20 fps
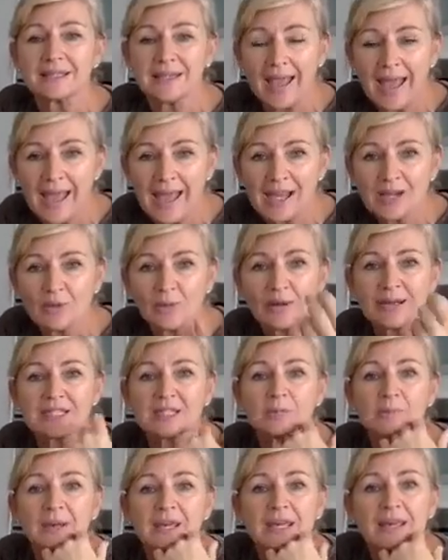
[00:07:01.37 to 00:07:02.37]
cake
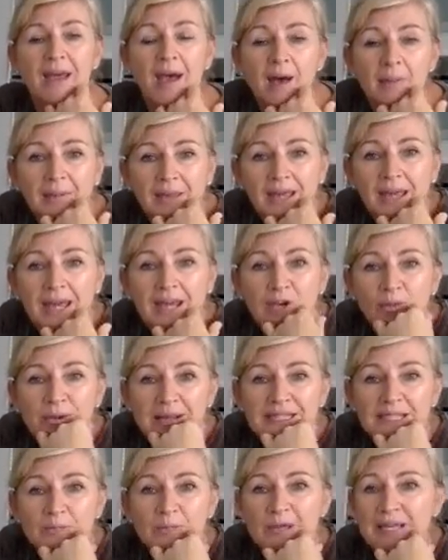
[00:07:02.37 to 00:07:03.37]
recipe, cupcake
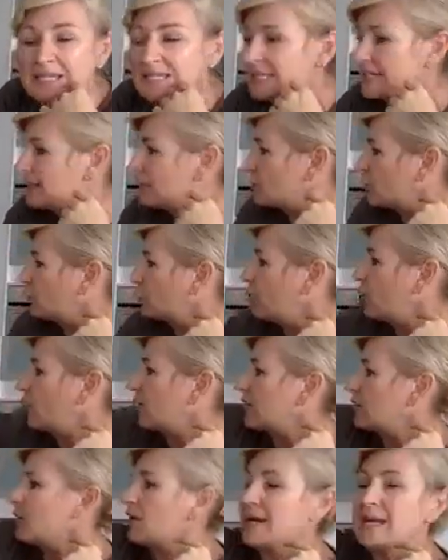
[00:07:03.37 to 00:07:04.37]
recipes in little 4
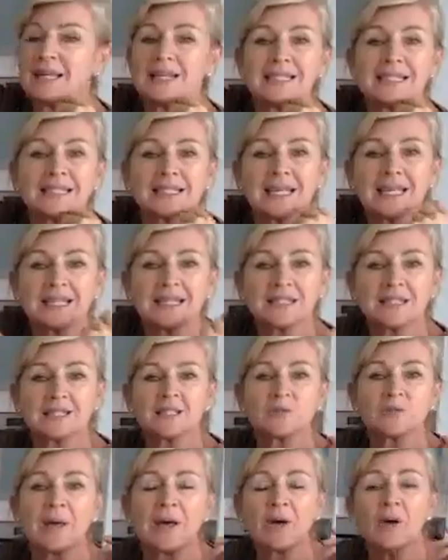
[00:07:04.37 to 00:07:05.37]
ingredients kids
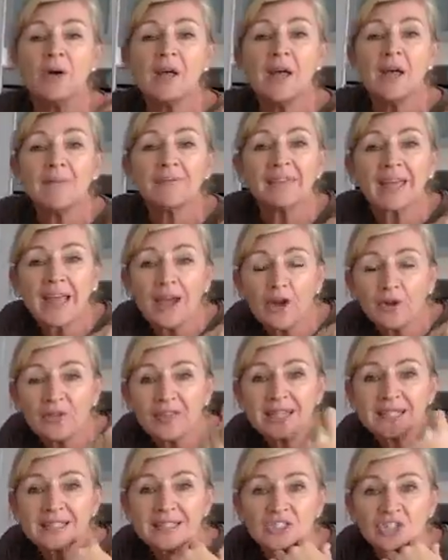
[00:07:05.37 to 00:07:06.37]
as well. The
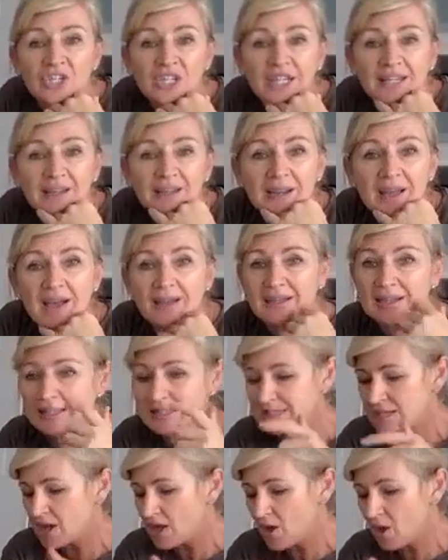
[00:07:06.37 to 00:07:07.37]
healthiest chicken
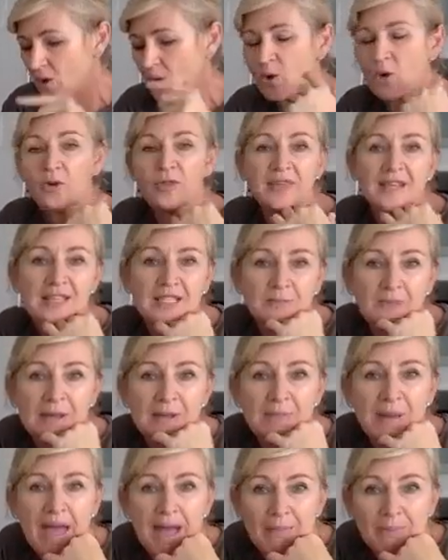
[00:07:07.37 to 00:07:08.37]
nuggets, all these
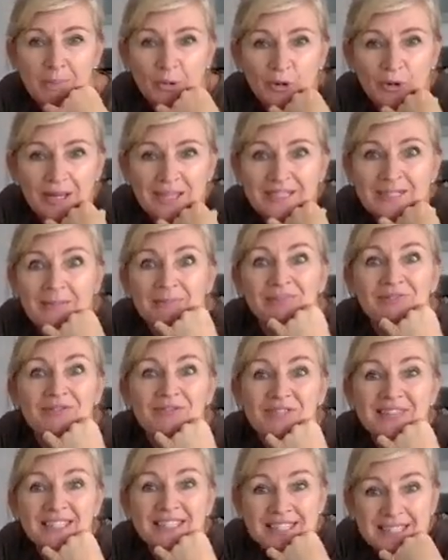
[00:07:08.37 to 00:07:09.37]
big bad boys.
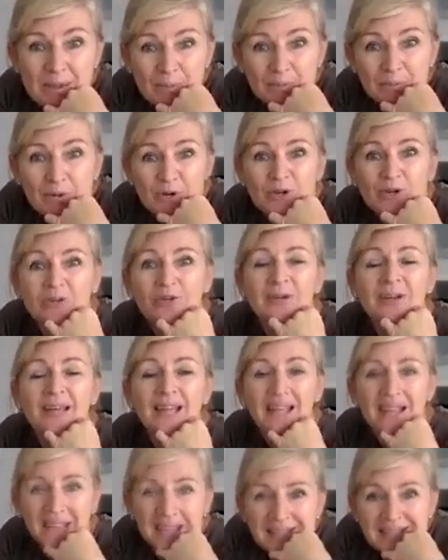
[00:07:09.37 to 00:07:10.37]
Simple,
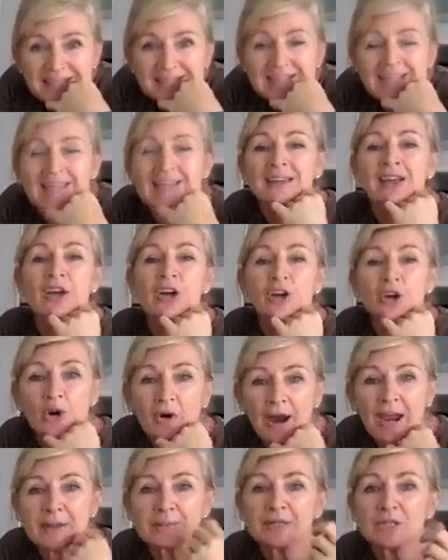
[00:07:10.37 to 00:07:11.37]
easy
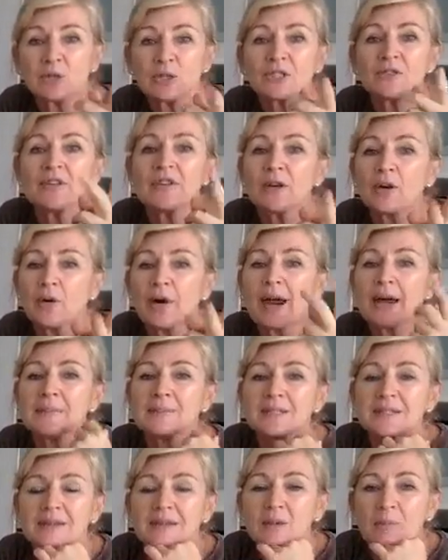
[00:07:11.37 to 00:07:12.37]
crepes. Look for the
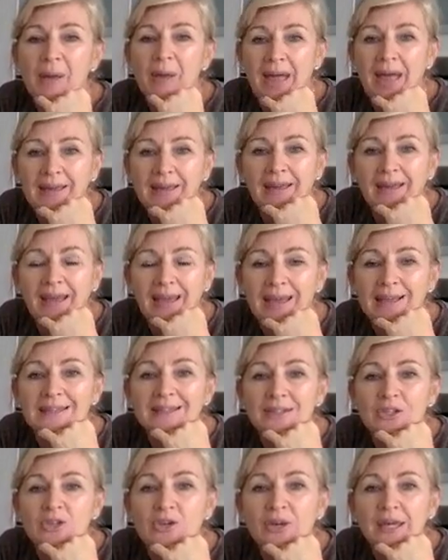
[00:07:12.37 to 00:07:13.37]
crepes and the pancakes,
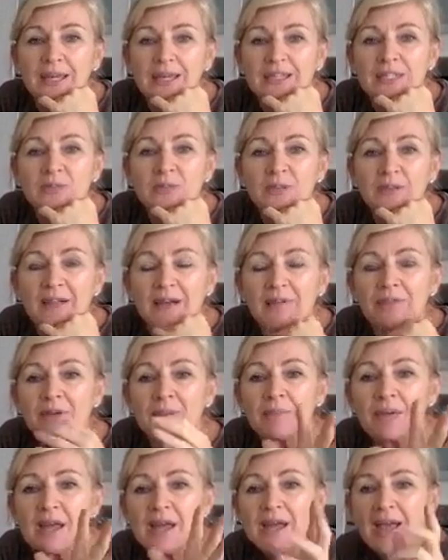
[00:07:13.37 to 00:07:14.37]
so your kids will love
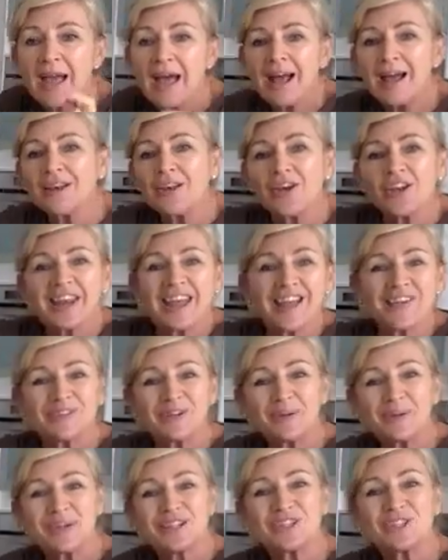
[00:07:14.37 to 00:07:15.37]
them. Hello to
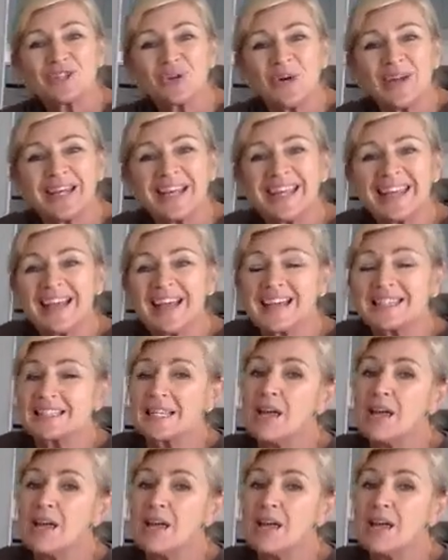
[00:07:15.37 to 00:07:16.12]
everyone joining us.